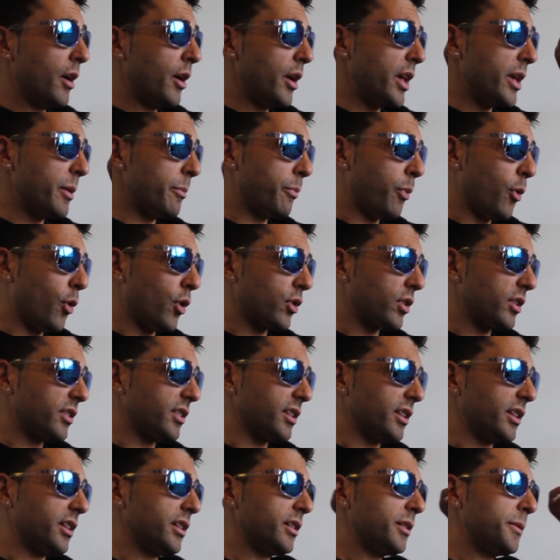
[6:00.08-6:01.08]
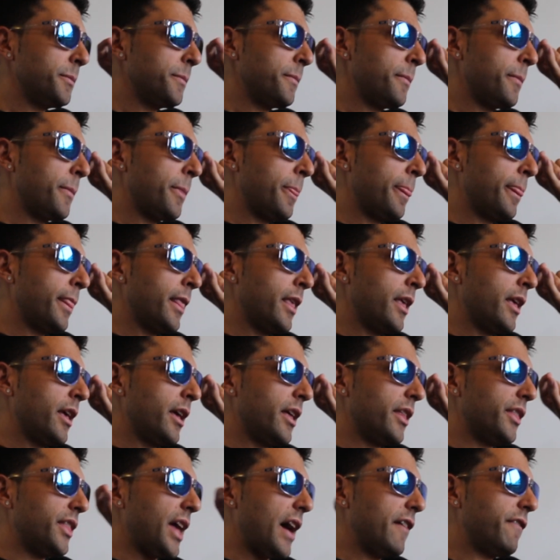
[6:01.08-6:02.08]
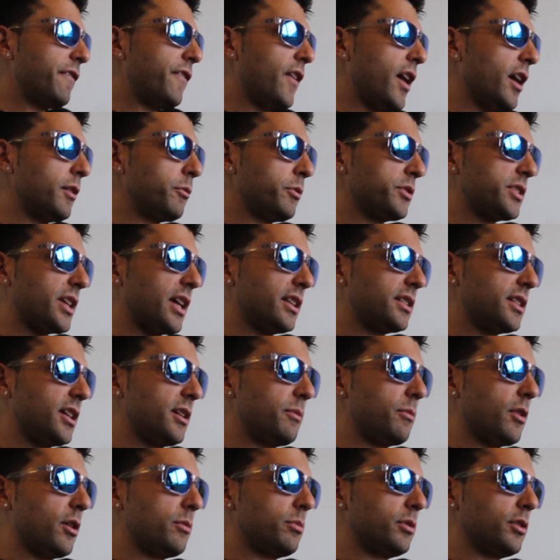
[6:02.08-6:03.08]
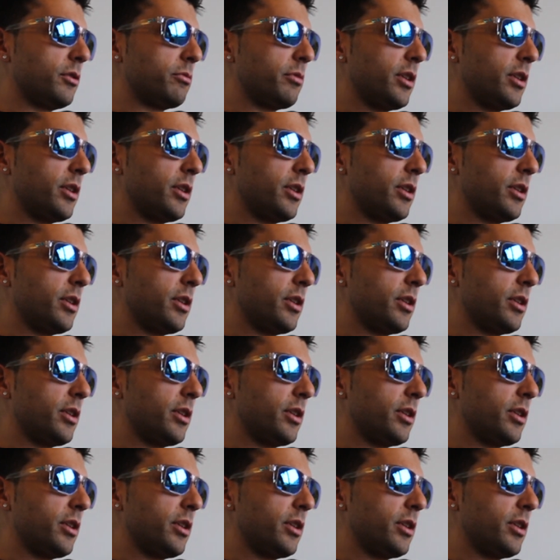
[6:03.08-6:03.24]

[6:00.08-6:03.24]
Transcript: Importantly, that fight was at T-Mobile